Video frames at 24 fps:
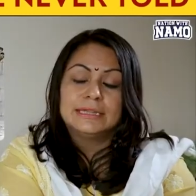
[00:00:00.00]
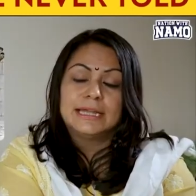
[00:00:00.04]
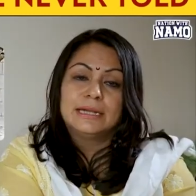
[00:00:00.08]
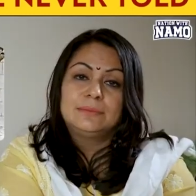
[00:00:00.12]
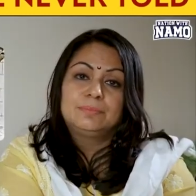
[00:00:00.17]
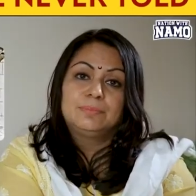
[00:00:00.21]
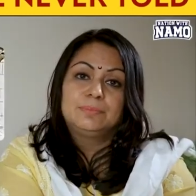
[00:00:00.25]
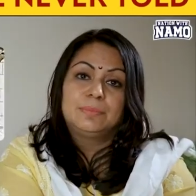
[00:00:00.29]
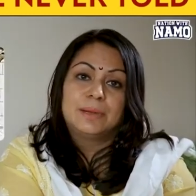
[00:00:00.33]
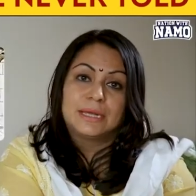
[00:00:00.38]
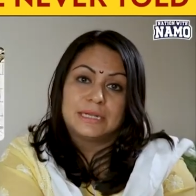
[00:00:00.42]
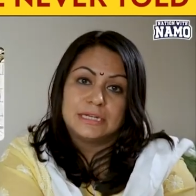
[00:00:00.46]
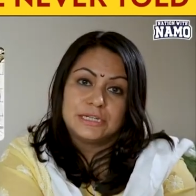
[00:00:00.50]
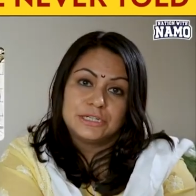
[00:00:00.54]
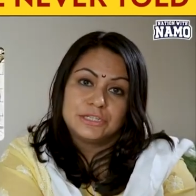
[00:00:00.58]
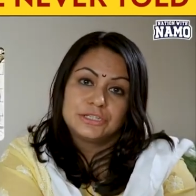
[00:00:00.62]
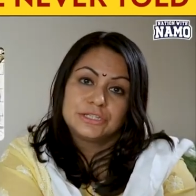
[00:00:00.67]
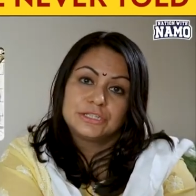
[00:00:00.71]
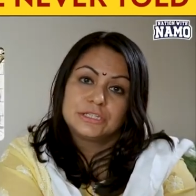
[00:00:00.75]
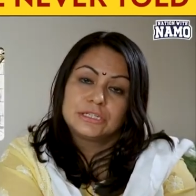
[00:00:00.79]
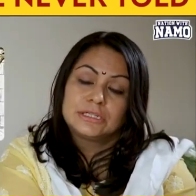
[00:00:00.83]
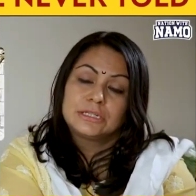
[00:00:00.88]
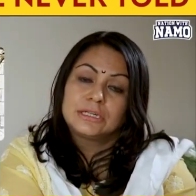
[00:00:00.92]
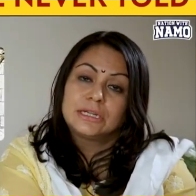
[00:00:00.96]
that
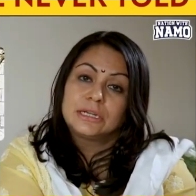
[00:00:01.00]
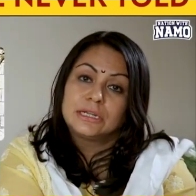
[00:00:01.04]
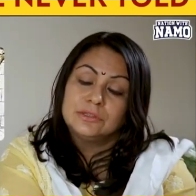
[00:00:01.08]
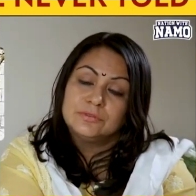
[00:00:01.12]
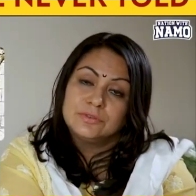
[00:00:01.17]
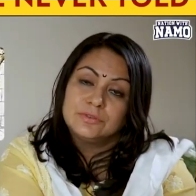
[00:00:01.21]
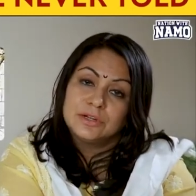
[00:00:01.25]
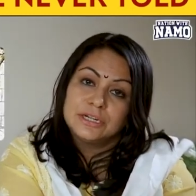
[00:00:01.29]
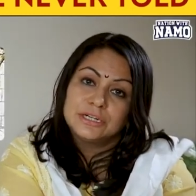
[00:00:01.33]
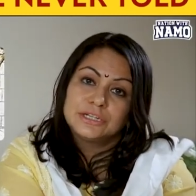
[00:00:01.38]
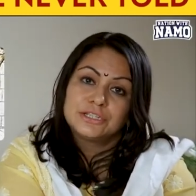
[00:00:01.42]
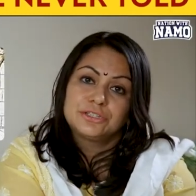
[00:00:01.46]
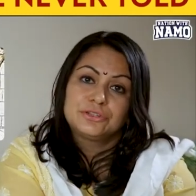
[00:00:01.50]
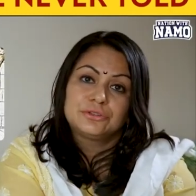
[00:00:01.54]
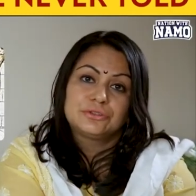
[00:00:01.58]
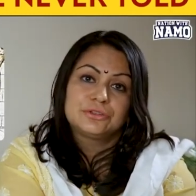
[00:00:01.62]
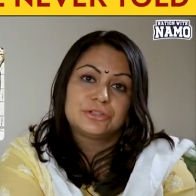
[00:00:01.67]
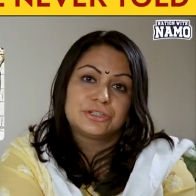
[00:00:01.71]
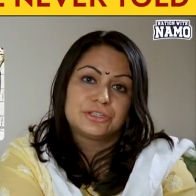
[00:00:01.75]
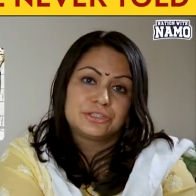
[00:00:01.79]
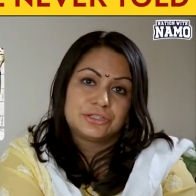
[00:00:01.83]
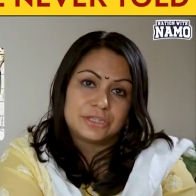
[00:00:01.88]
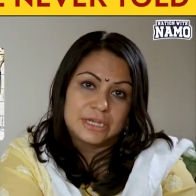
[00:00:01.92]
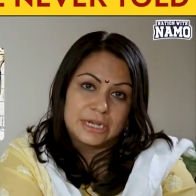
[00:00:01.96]
punished converts to
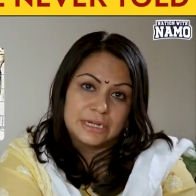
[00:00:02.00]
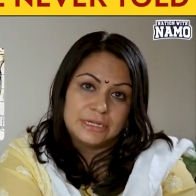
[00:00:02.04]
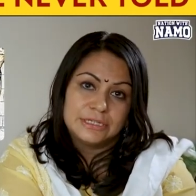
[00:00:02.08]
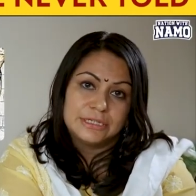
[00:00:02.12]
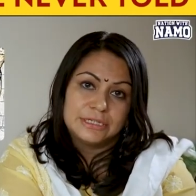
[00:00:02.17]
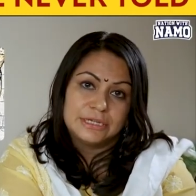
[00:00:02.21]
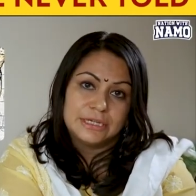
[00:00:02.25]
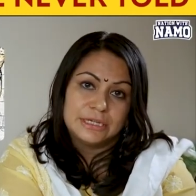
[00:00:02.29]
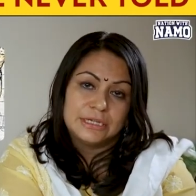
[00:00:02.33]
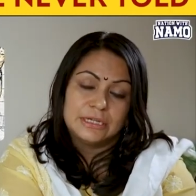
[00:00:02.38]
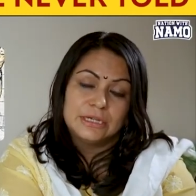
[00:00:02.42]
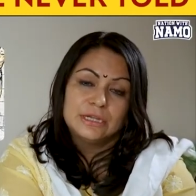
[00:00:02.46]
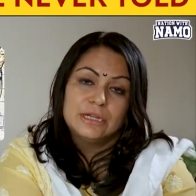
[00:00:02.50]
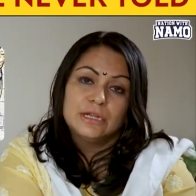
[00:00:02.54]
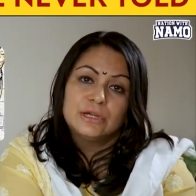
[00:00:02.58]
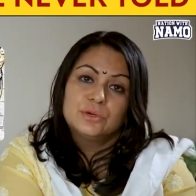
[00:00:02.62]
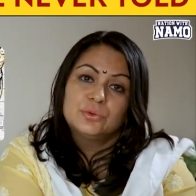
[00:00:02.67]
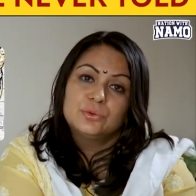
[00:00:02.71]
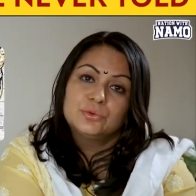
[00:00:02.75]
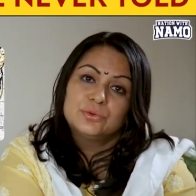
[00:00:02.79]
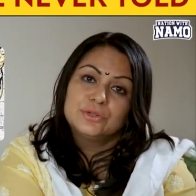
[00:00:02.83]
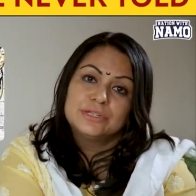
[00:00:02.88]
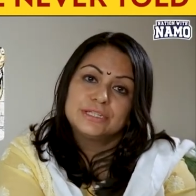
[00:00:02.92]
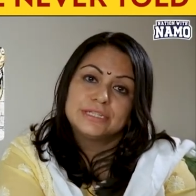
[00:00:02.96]
Christianity
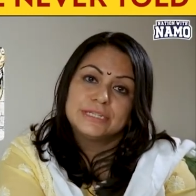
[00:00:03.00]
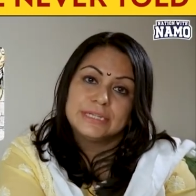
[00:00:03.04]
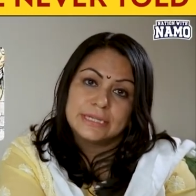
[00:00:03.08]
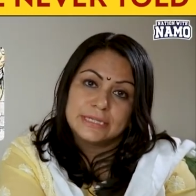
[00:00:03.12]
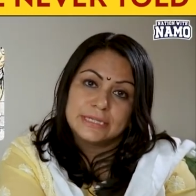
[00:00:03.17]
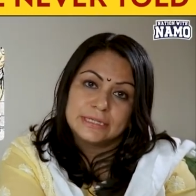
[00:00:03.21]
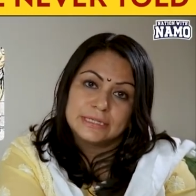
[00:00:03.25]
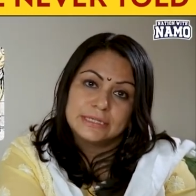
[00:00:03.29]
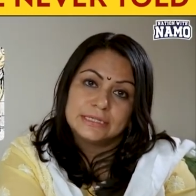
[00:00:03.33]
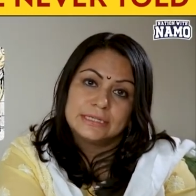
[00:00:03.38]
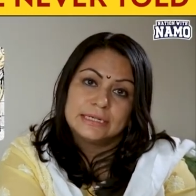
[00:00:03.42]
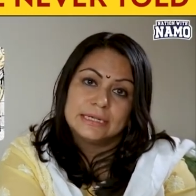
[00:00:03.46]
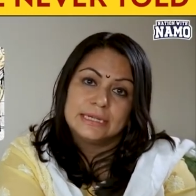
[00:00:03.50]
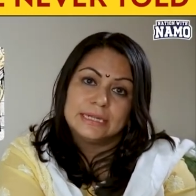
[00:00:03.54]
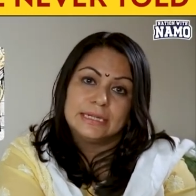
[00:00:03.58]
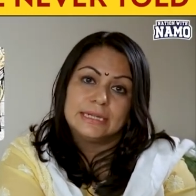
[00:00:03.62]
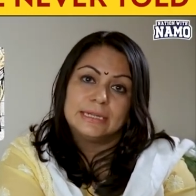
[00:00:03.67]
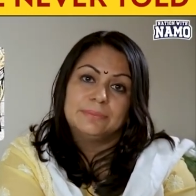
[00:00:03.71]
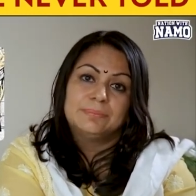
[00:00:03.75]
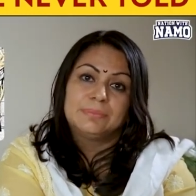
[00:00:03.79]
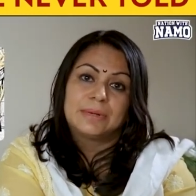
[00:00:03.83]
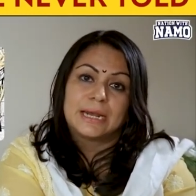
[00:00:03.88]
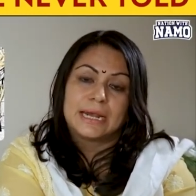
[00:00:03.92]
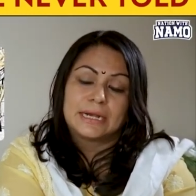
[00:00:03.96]
who would secretly
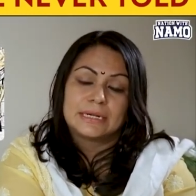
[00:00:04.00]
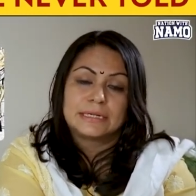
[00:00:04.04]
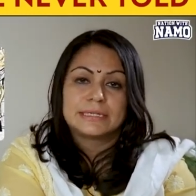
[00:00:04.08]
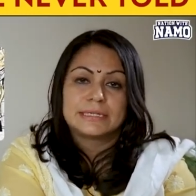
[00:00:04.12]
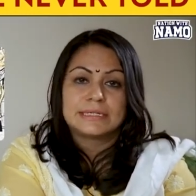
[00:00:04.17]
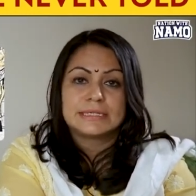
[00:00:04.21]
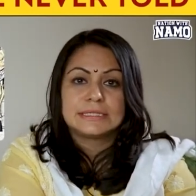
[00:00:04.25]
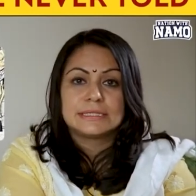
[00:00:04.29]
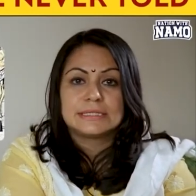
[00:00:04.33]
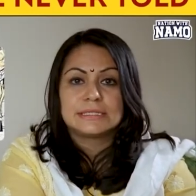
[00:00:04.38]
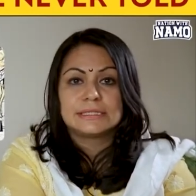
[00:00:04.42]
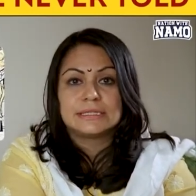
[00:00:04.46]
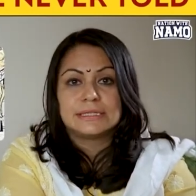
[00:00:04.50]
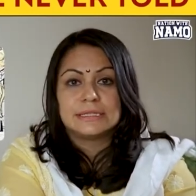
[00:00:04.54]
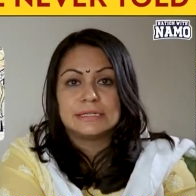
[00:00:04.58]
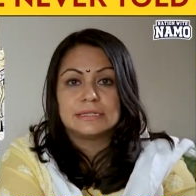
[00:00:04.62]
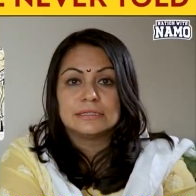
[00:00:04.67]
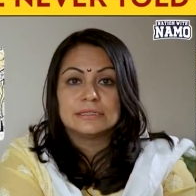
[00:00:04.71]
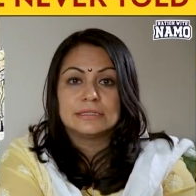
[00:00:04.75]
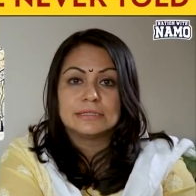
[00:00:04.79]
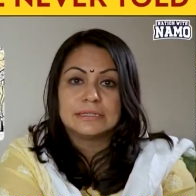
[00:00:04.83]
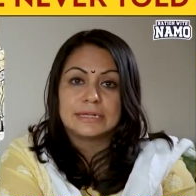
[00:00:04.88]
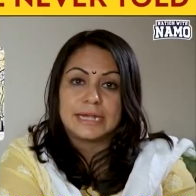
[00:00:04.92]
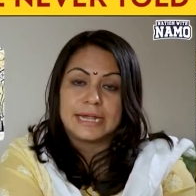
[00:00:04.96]
practice
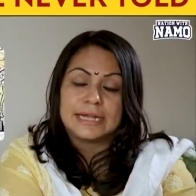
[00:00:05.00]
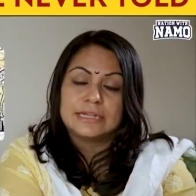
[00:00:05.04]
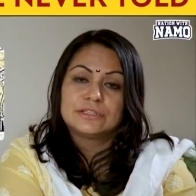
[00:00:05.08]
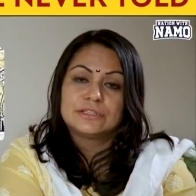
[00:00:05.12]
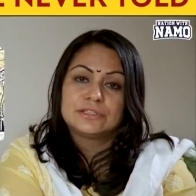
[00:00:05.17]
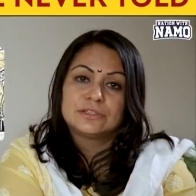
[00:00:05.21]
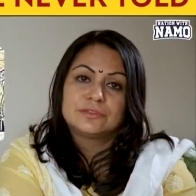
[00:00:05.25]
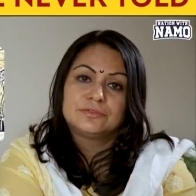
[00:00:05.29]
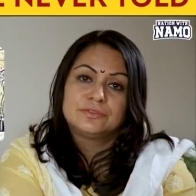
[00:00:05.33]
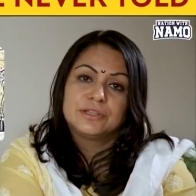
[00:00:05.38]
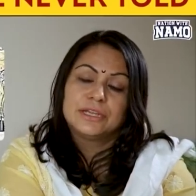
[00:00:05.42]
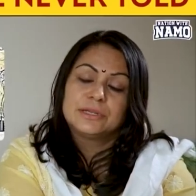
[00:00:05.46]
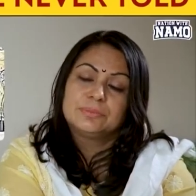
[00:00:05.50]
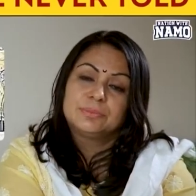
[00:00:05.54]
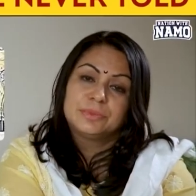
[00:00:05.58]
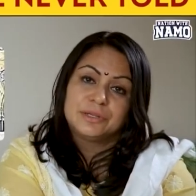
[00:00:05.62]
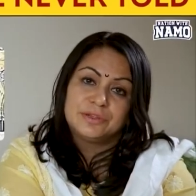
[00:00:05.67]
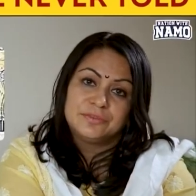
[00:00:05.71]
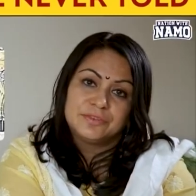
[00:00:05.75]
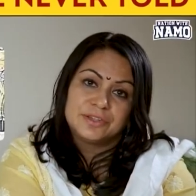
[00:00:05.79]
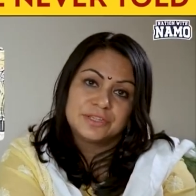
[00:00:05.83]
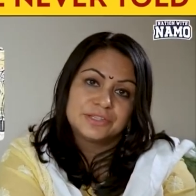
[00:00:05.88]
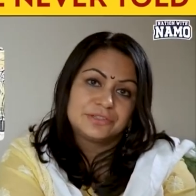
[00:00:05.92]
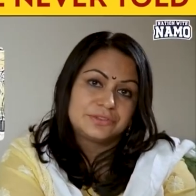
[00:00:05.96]
the rites of their
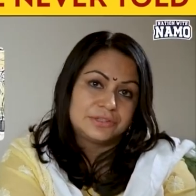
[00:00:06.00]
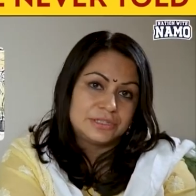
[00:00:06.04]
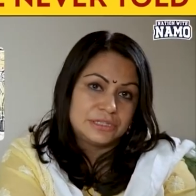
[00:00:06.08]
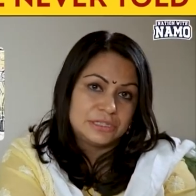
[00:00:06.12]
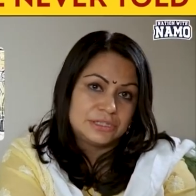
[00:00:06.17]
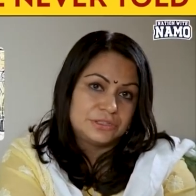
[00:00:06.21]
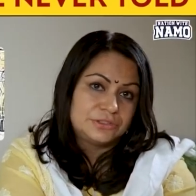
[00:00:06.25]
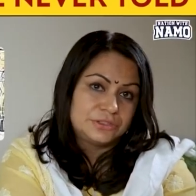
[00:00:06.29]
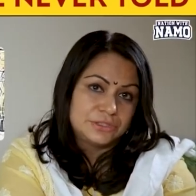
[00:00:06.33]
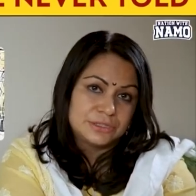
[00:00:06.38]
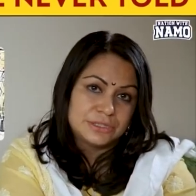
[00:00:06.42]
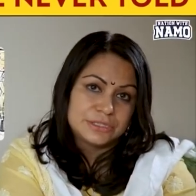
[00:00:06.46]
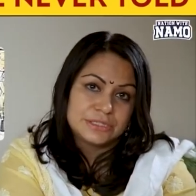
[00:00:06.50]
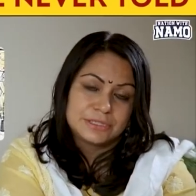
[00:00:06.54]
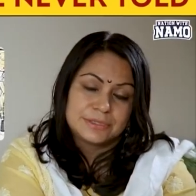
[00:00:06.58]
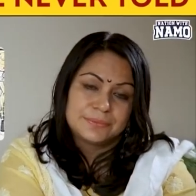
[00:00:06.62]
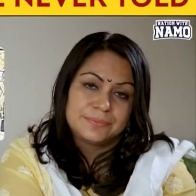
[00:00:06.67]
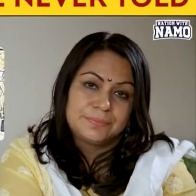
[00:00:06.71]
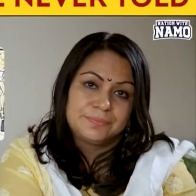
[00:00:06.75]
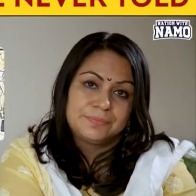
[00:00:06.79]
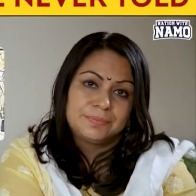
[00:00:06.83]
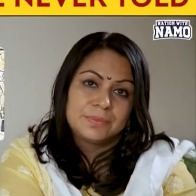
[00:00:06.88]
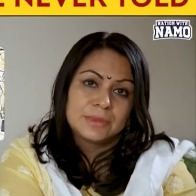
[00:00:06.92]
previous religions.